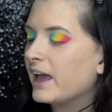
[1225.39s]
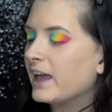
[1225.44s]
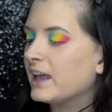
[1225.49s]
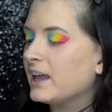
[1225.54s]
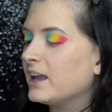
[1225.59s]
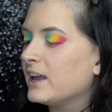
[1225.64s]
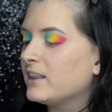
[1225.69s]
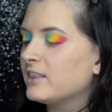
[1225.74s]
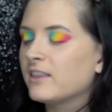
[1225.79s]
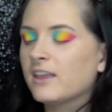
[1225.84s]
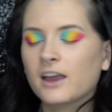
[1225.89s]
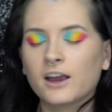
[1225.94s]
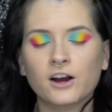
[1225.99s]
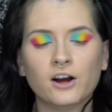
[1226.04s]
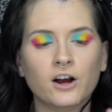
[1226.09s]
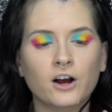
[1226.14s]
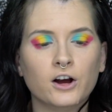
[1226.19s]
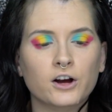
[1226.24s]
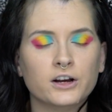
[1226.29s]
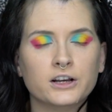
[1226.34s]
and they
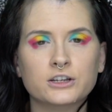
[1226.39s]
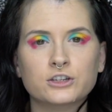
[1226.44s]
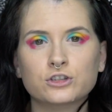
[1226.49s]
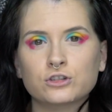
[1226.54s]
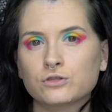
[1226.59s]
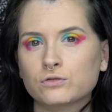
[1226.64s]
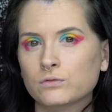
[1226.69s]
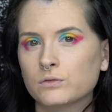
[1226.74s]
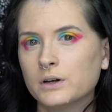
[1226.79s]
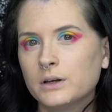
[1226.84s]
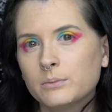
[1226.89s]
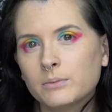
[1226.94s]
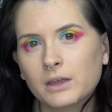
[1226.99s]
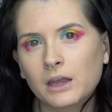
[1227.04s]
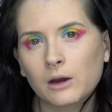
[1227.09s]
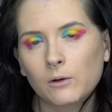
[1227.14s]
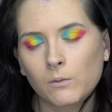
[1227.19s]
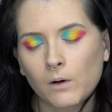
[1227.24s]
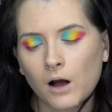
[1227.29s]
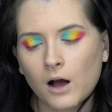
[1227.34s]
are
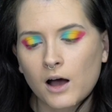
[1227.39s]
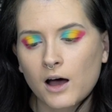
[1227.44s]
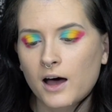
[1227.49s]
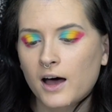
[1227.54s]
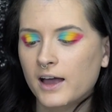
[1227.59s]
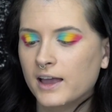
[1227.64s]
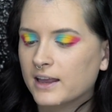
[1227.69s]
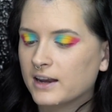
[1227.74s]
extremely raw